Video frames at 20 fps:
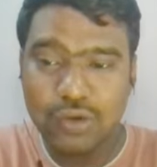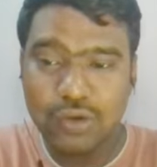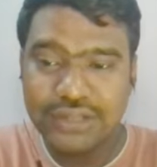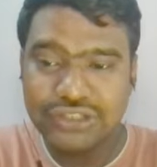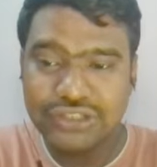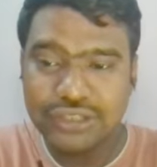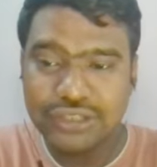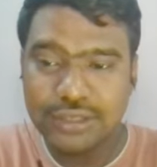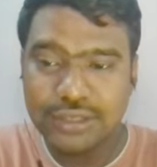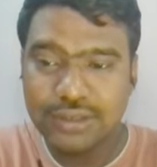
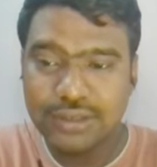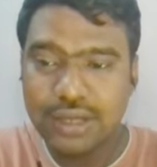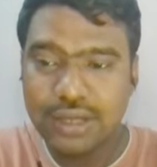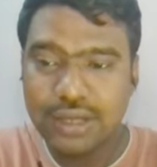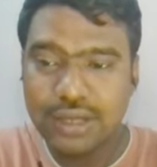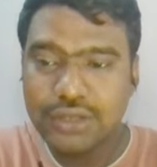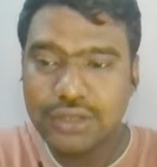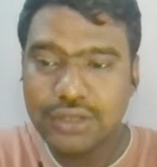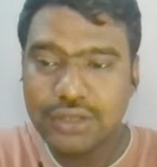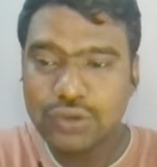location.
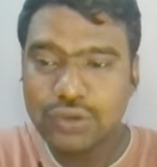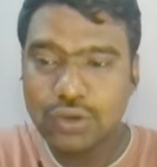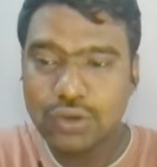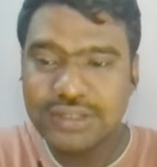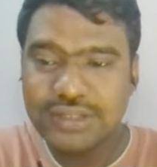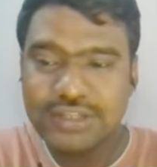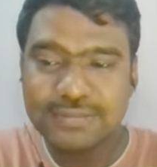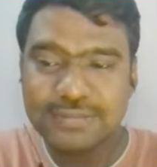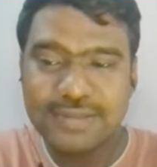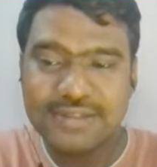So
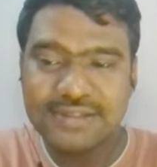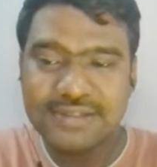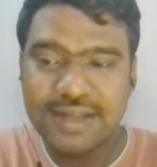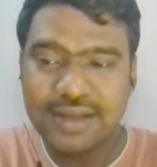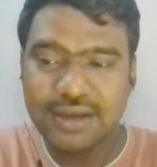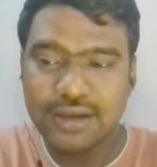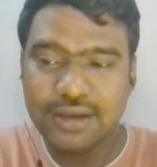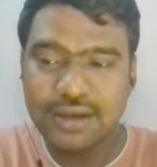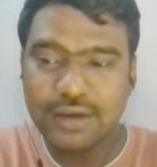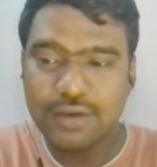this means
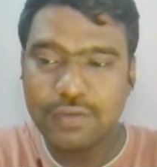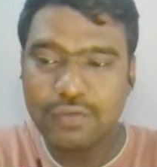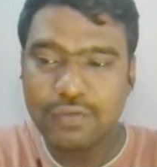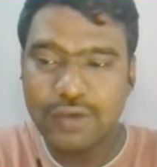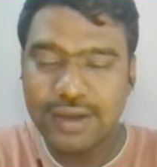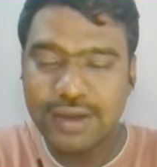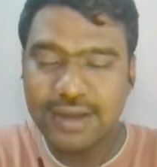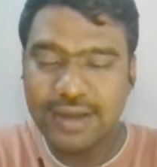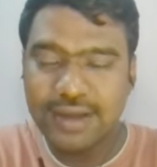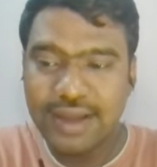like if
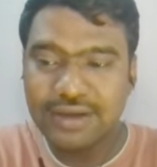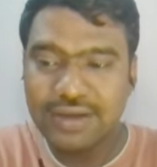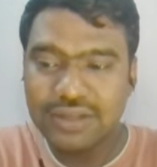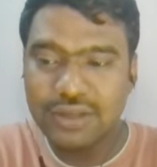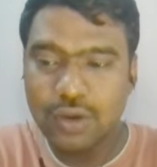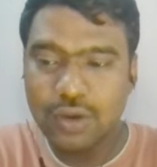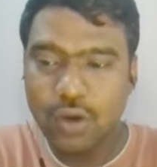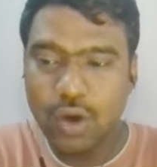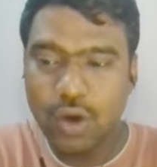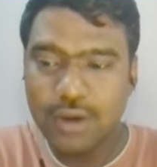you can enter
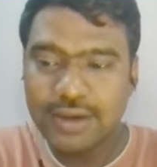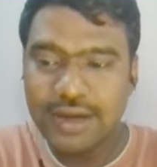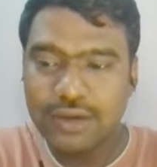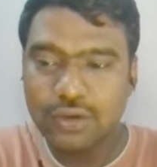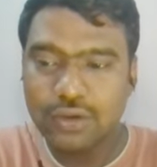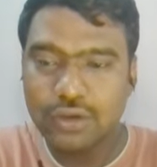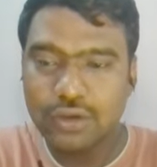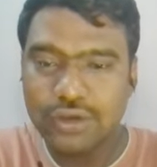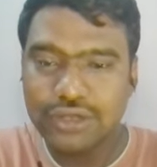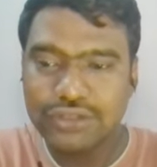the
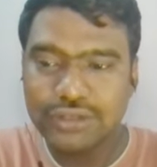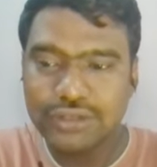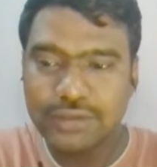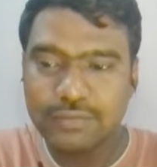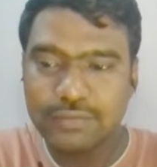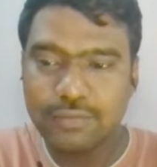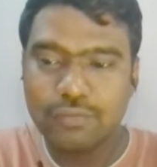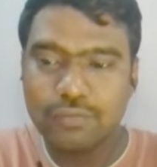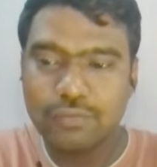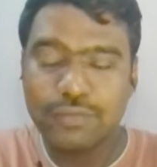contact
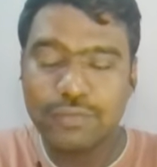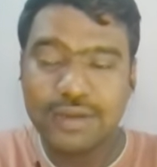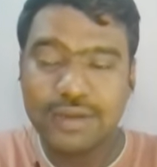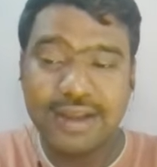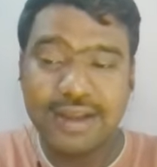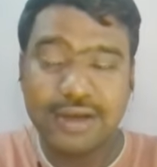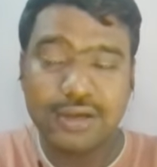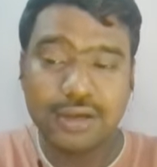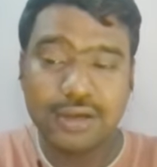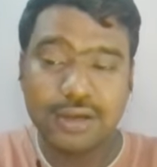location, we will
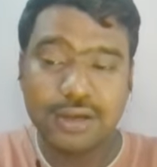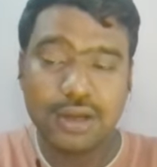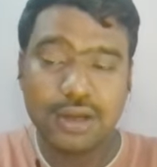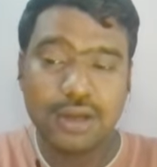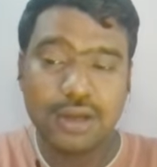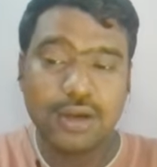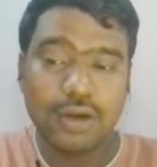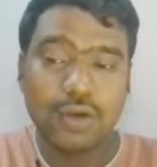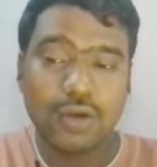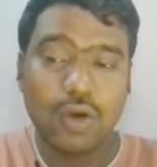get
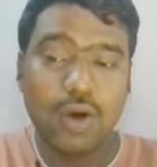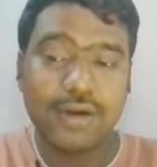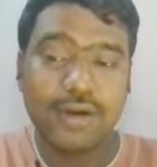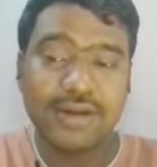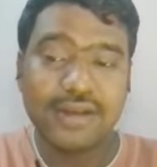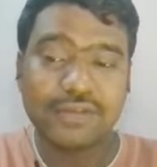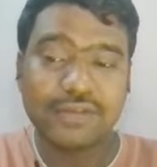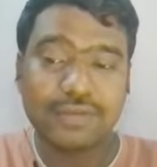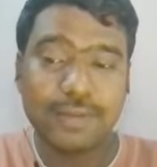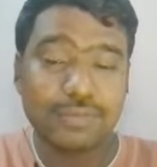
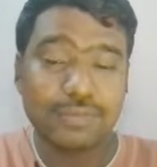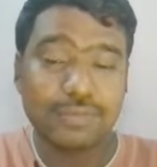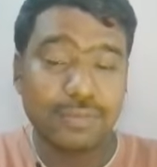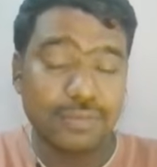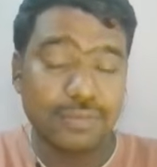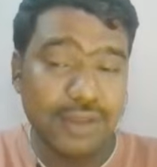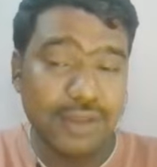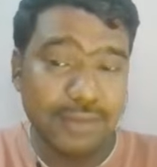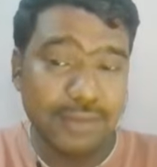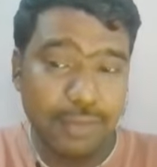contacts from
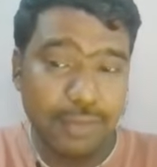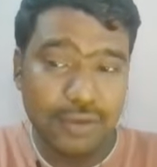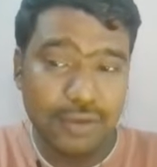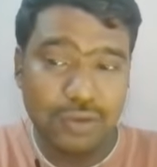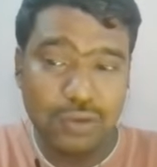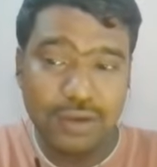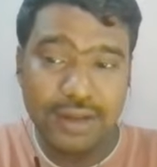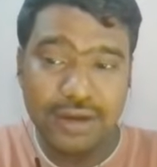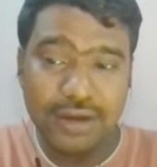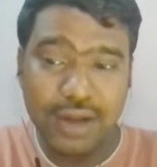that
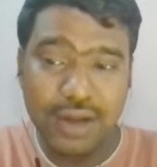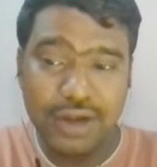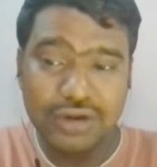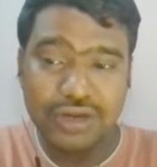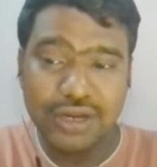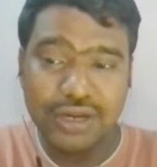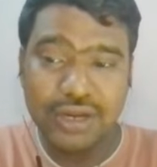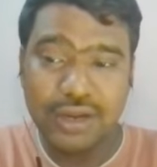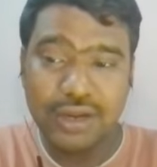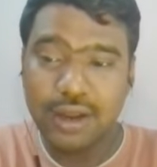particular
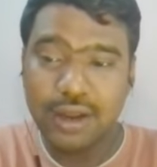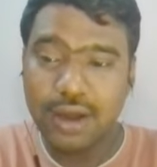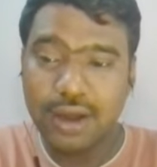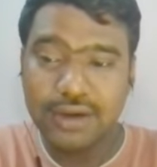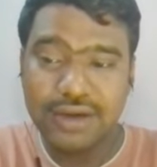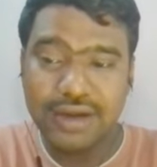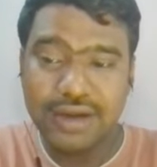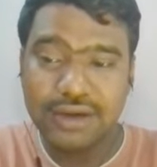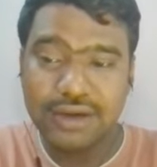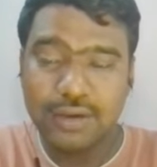country
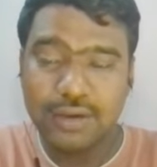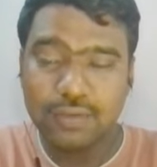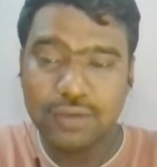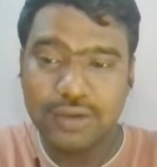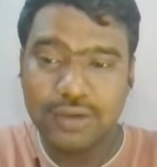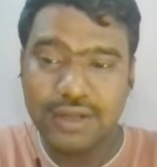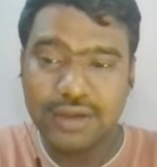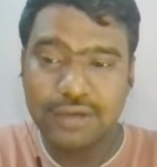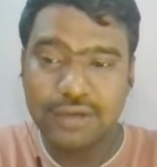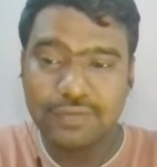data
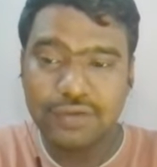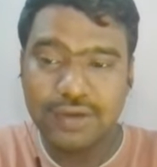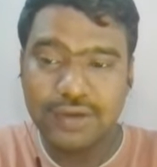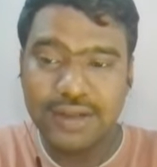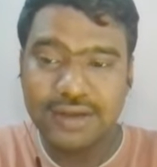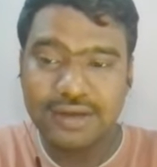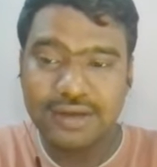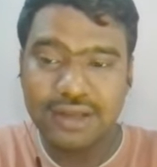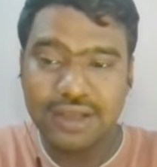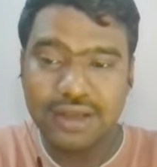only. So you
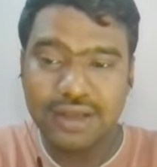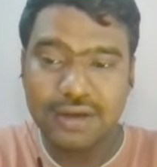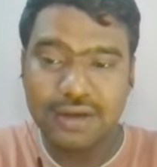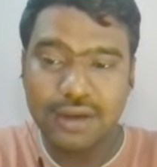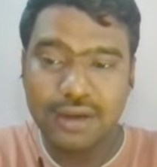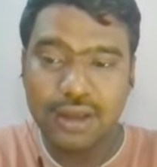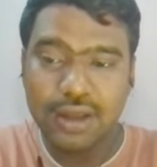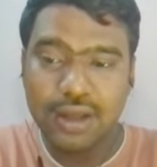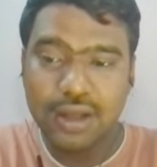can here